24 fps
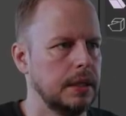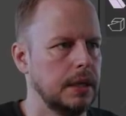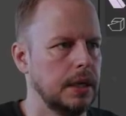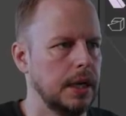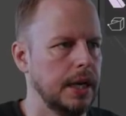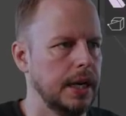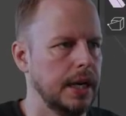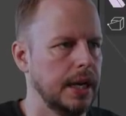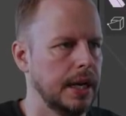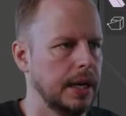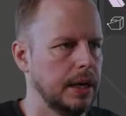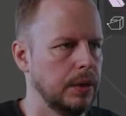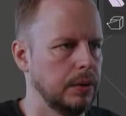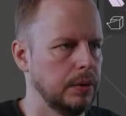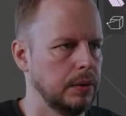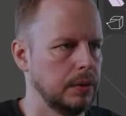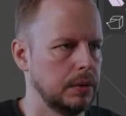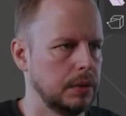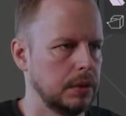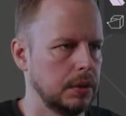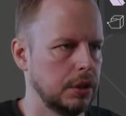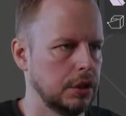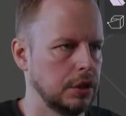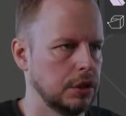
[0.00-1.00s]
And now
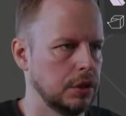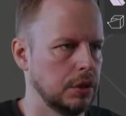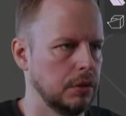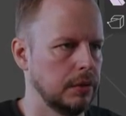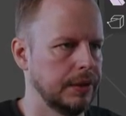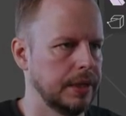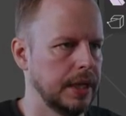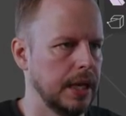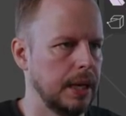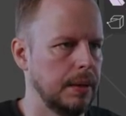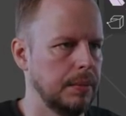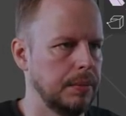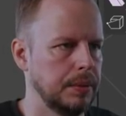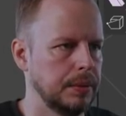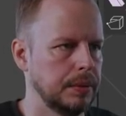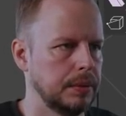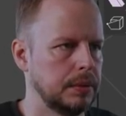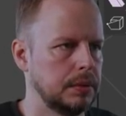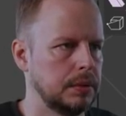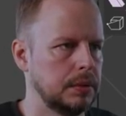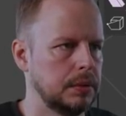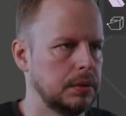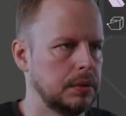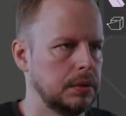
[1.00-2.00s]
control tab,
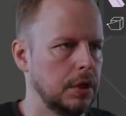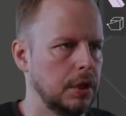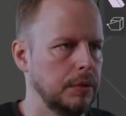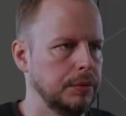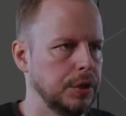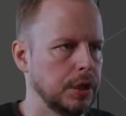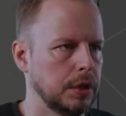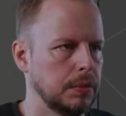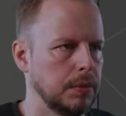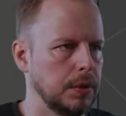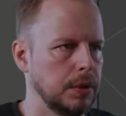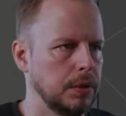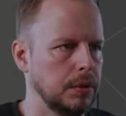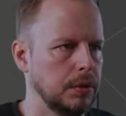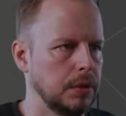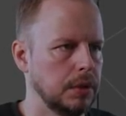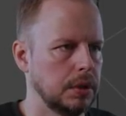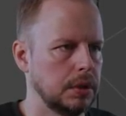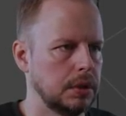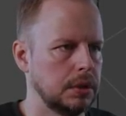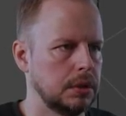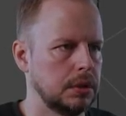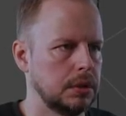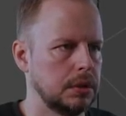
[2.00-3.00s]
object mode,
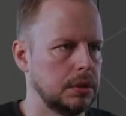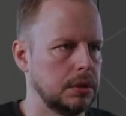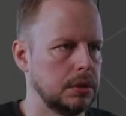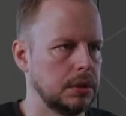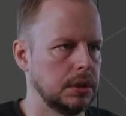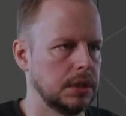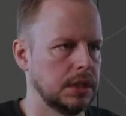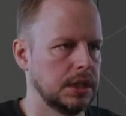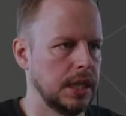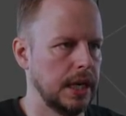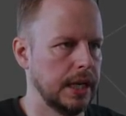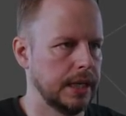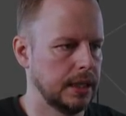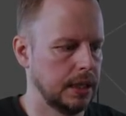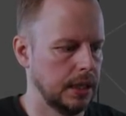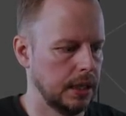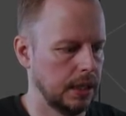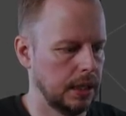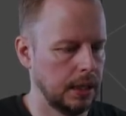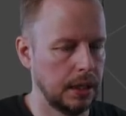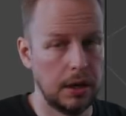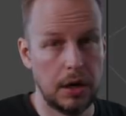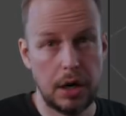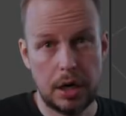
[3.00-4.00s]
select the
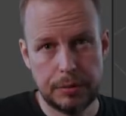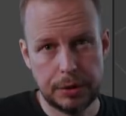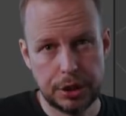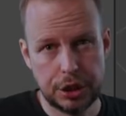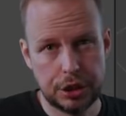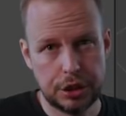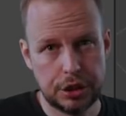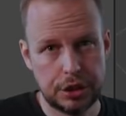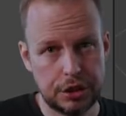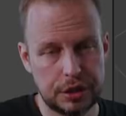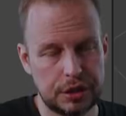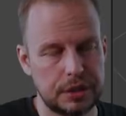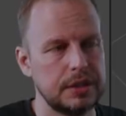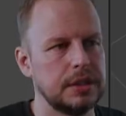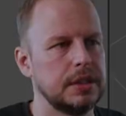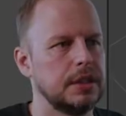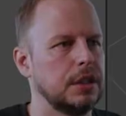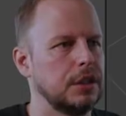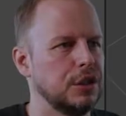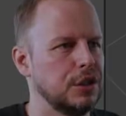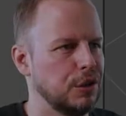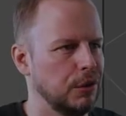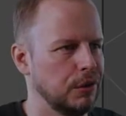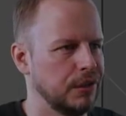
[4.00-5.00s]
armature,
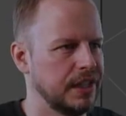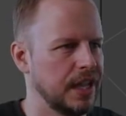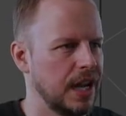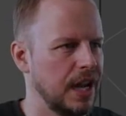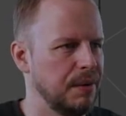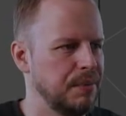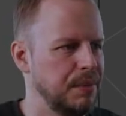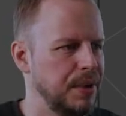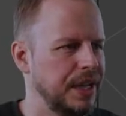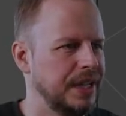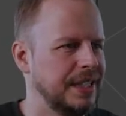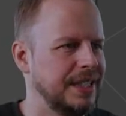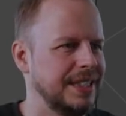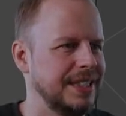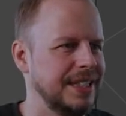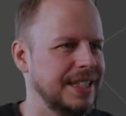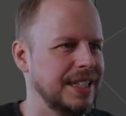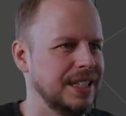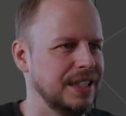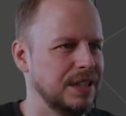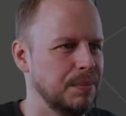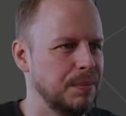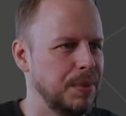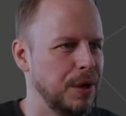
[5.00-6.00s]
control tab
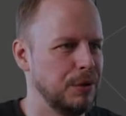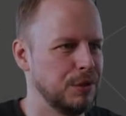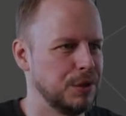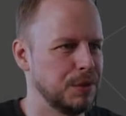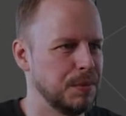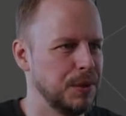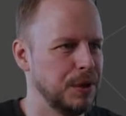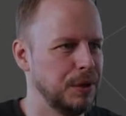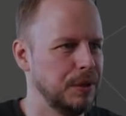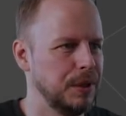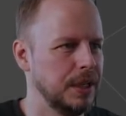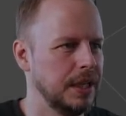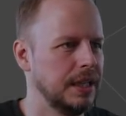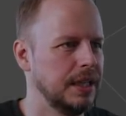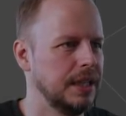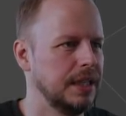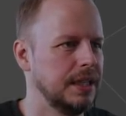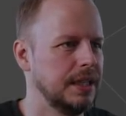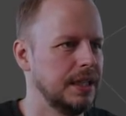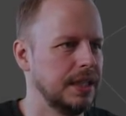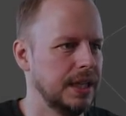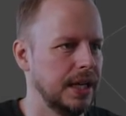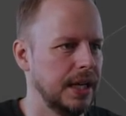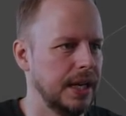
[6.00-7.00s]
into post mode,
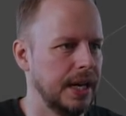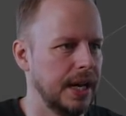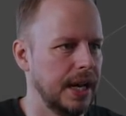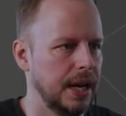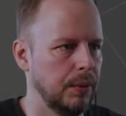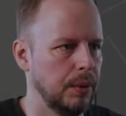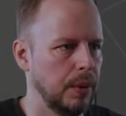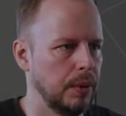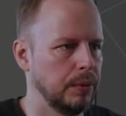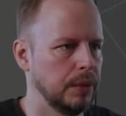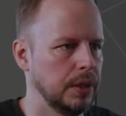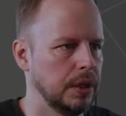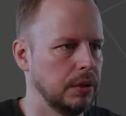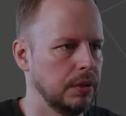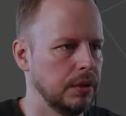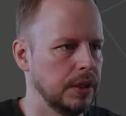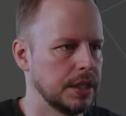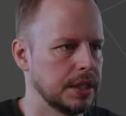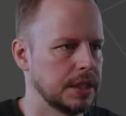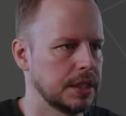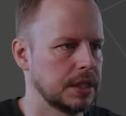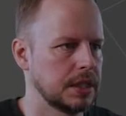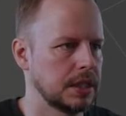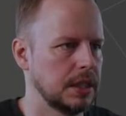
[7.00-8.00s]
and now when we do
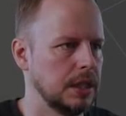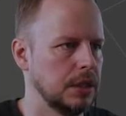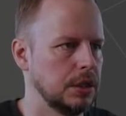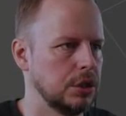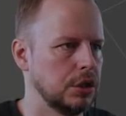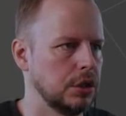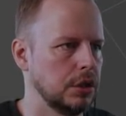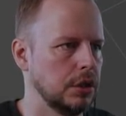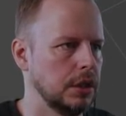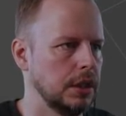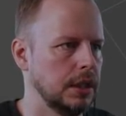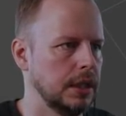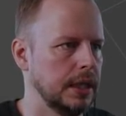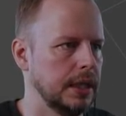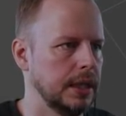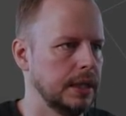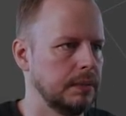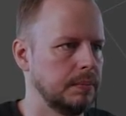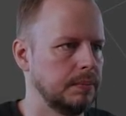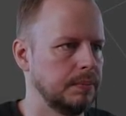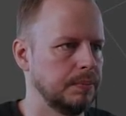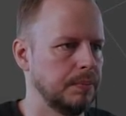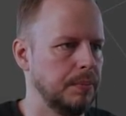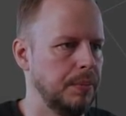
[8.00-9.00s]
this, it should
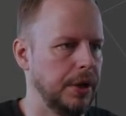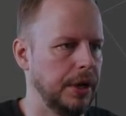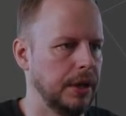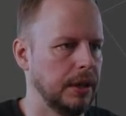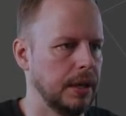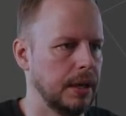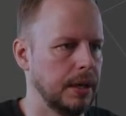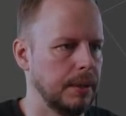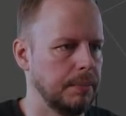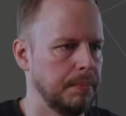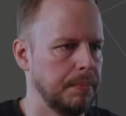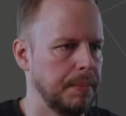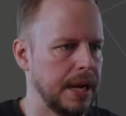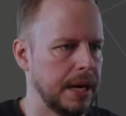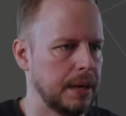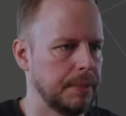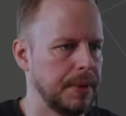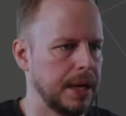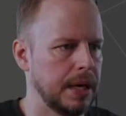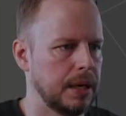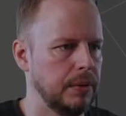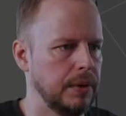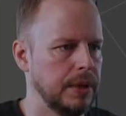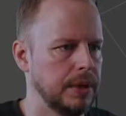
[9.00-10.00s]
bring that
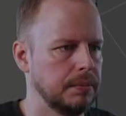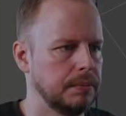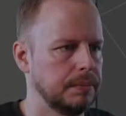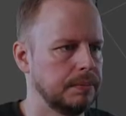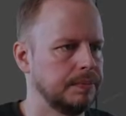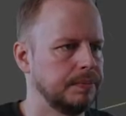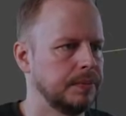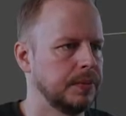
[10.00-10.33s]
backpack with him.